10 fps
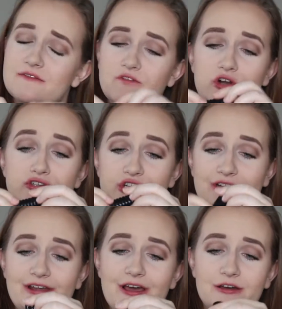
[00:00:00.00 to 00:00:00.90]

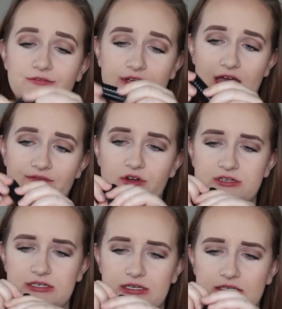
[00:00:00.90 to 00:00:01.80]
version of the Kat Von
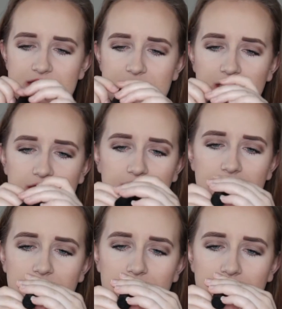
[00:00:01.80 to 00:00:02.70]
D
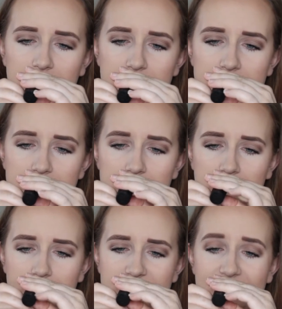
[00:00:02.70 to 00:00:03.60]
Studded Kiss
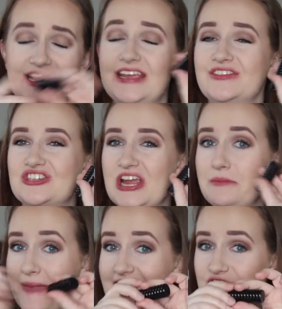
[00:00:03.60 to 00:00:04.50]
lipstick in the
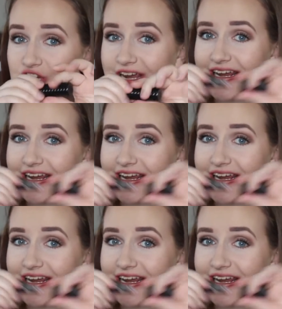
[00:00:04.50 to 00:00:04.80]
shade Magic.